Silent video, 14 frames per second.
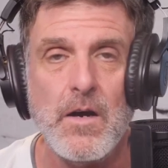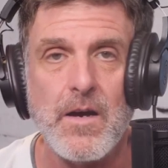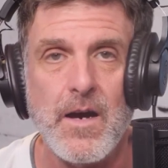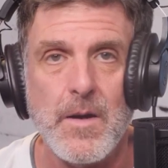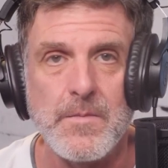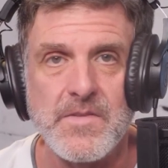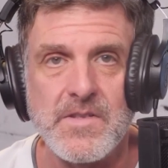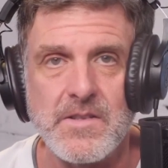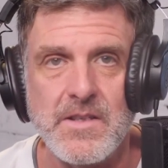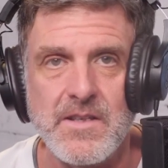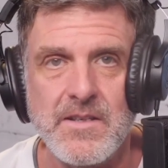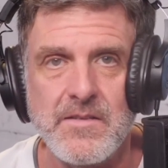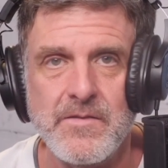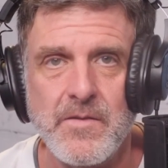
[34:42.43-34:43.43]
I'm
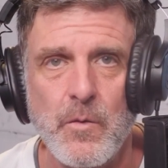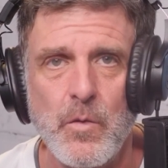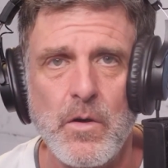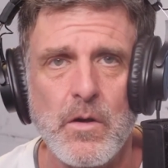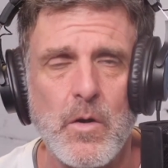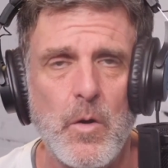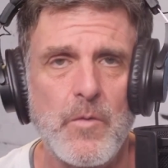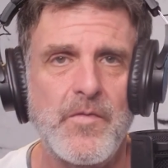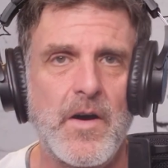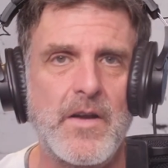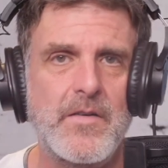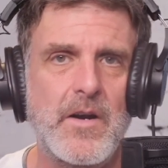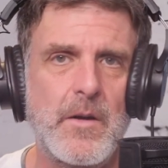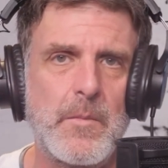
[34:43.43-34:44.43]
Steve,
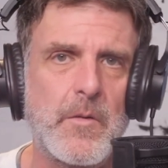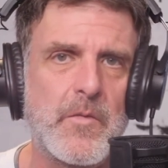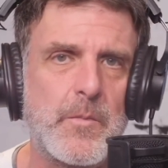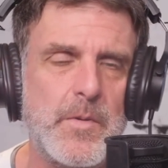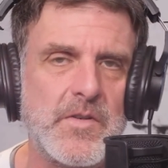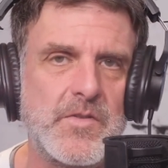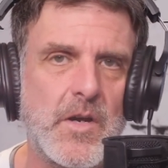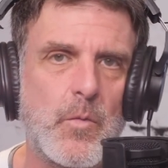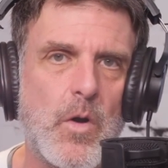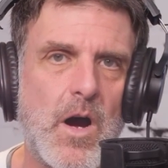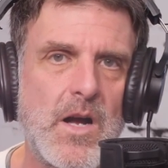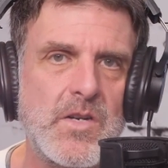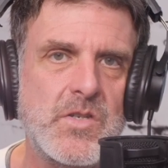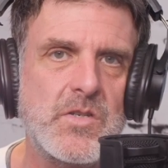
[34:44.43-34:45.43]
co-founder. I'm here with PJ
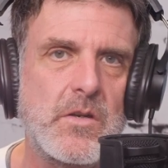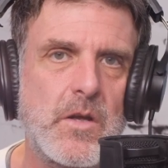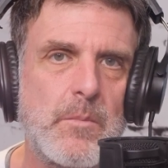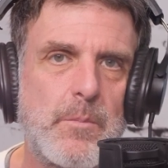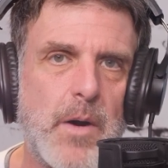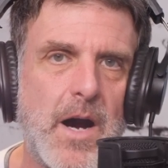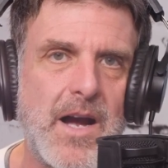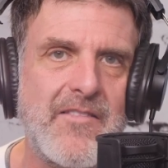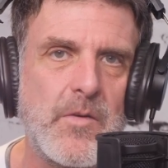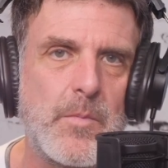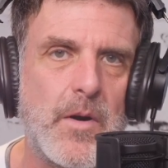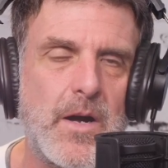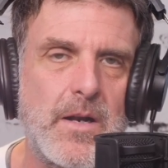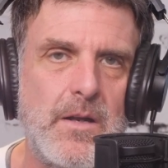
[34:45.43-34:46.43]
Rosh. Goodbye, everybody.